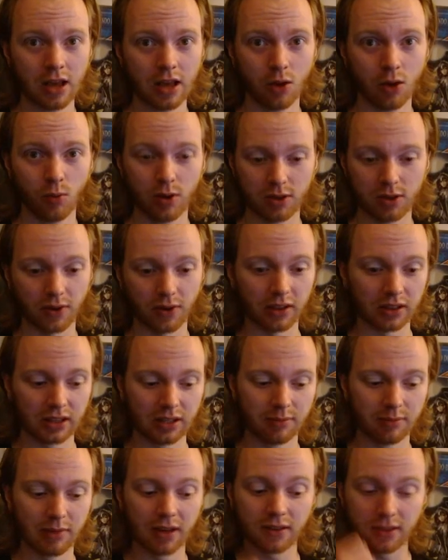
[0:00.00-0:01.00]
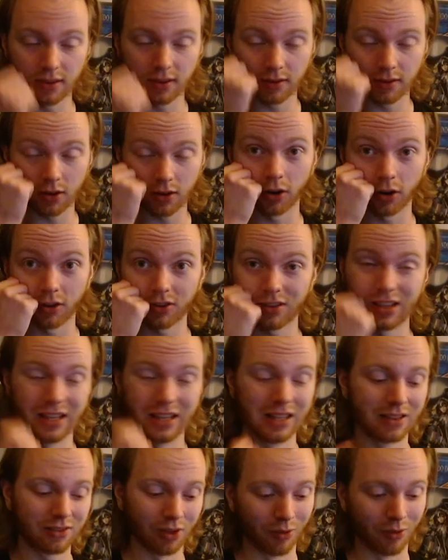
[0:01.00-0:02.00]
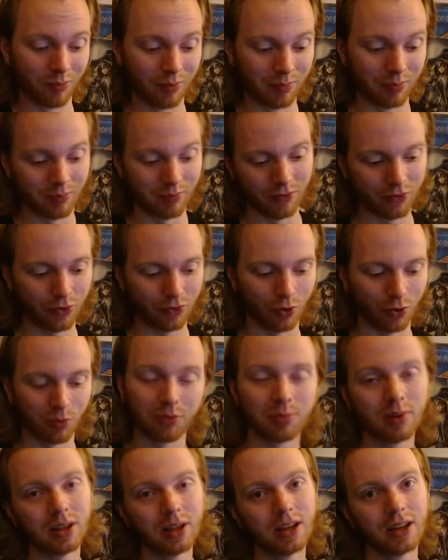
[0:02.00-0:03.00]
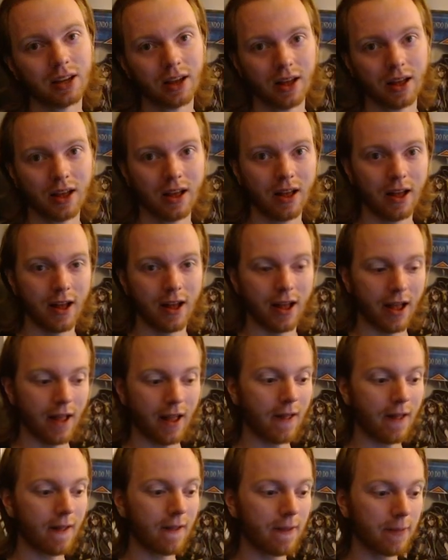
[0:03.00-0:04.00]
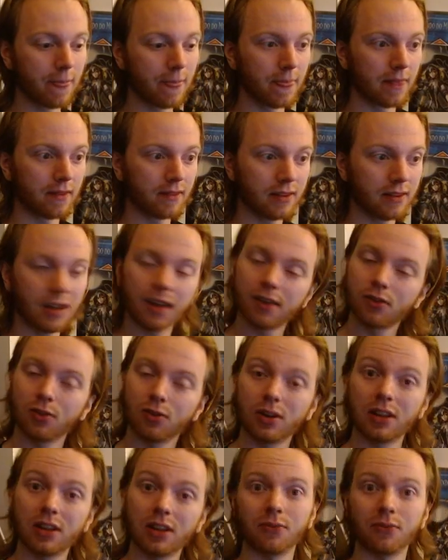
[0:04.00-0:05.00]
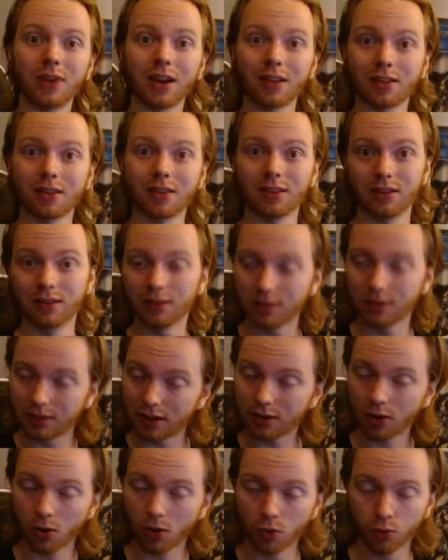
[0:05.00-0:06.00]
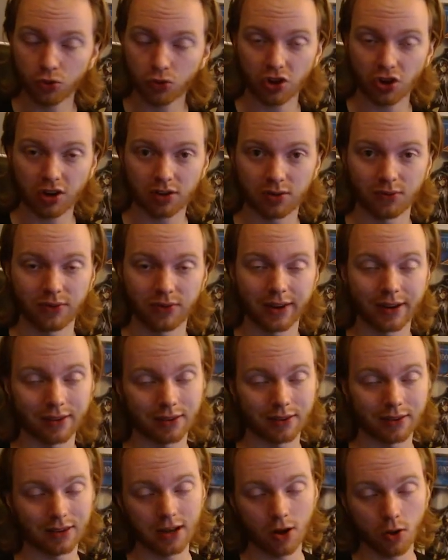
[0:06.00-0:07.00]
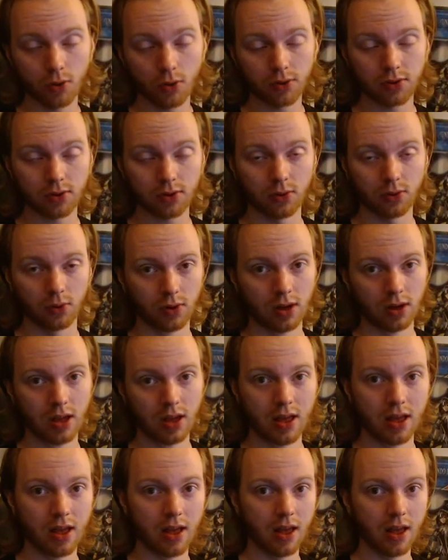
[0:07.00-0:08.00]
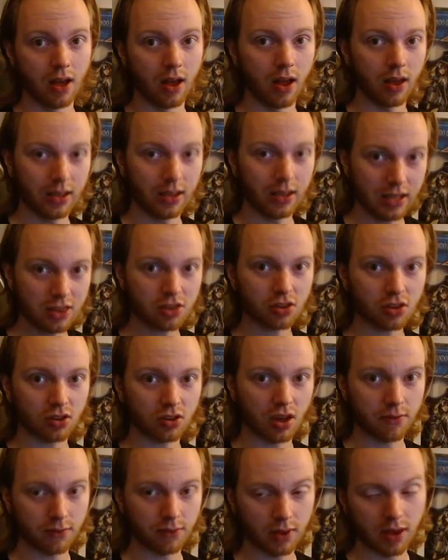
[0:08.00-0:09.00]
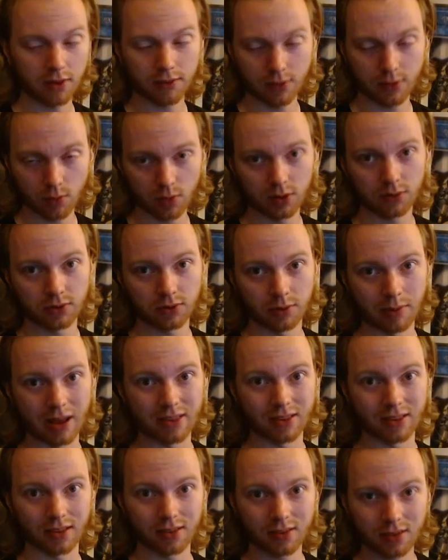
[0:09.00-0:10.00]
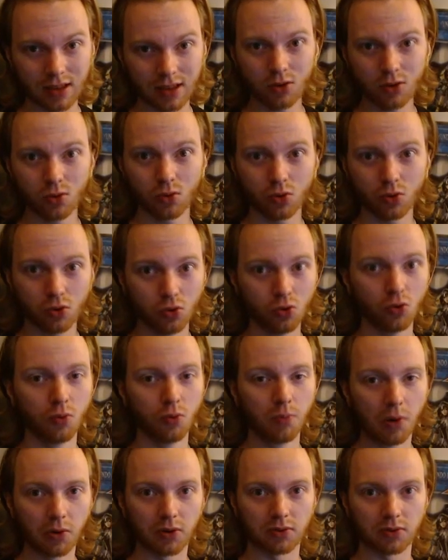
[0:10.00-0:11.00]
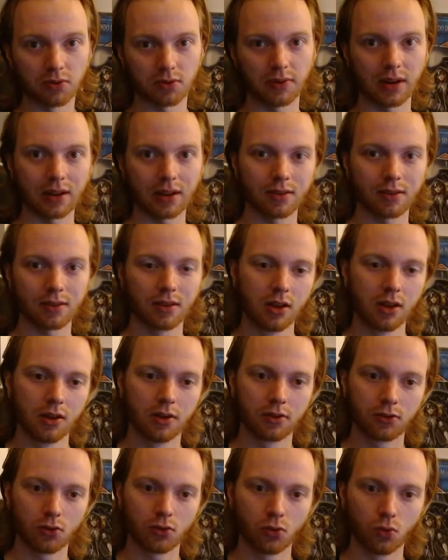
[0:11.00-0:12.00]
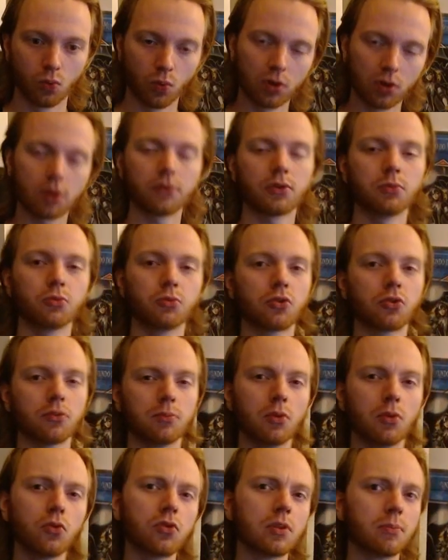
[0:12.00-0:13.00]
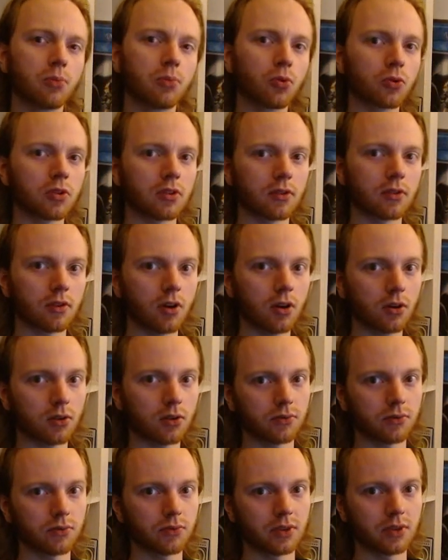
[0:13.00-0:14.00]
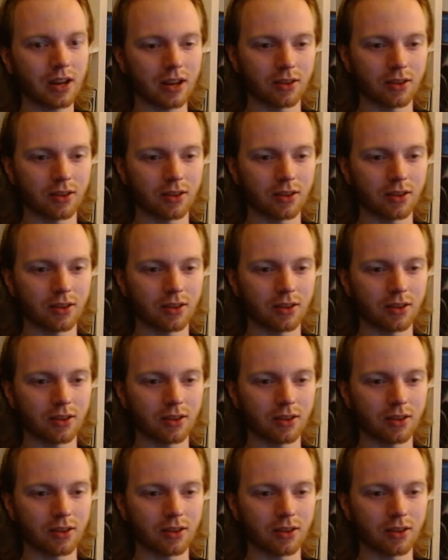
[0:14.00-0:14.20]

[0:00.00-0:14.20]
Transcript: which finally makes this card see some form of play. And next to that effect, that all shared effect, they also, every one of them has a single cool bonus effect. So one of the most important cards of the deck is